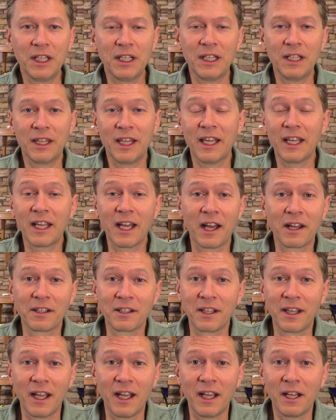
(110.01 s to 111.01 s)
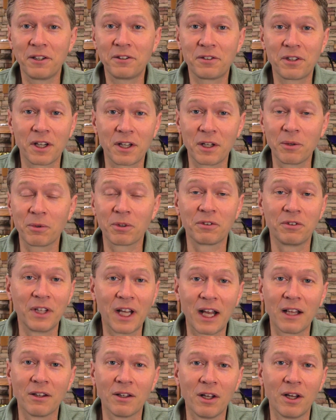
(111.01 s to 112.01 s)
they got engaged, and it was
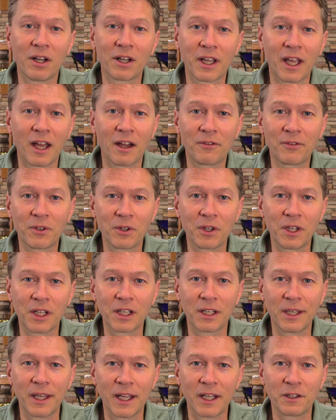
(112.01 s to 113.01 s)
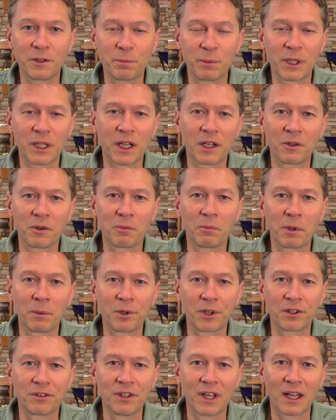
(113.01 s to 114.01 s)
not long after the engagement. I don't remember
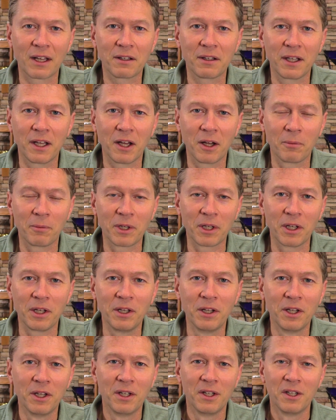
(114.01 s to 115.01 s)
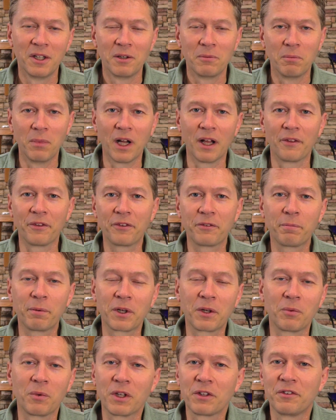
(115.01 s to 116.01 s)
exactly how many months, but
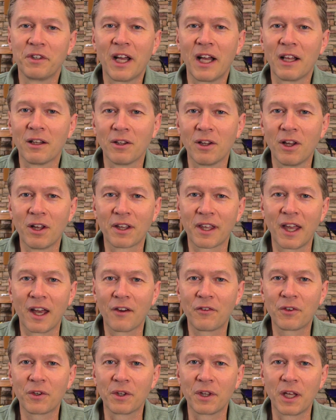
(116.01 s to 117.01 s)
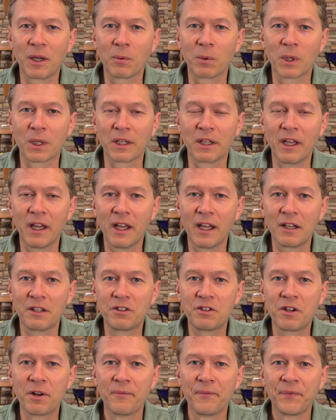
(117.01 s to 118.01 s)
it was not long after they were
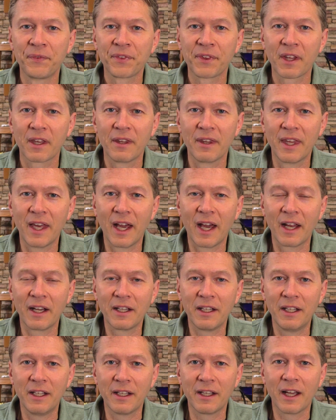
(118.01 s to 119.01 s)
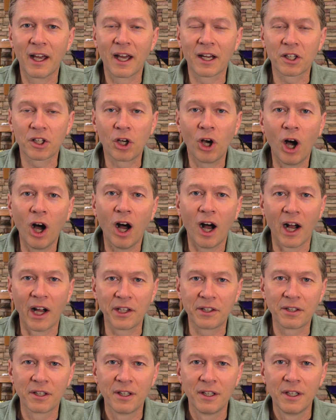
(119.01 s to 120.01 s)
engaged that he got
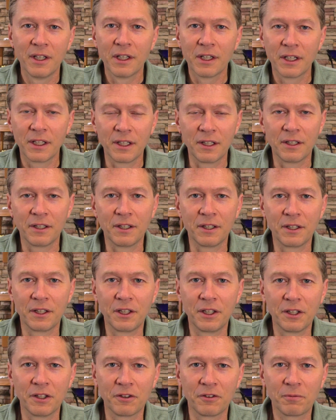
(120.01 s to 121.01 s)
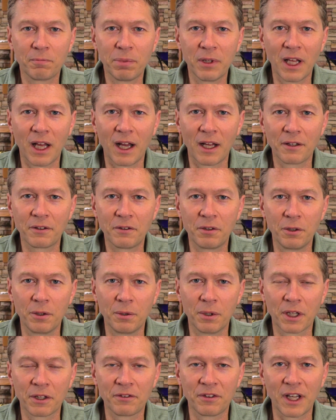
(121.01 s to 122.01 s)
caught in his plot
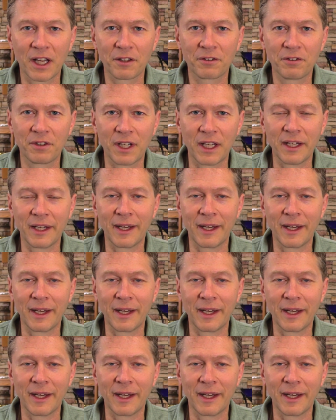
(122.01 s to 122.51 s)
to assassinate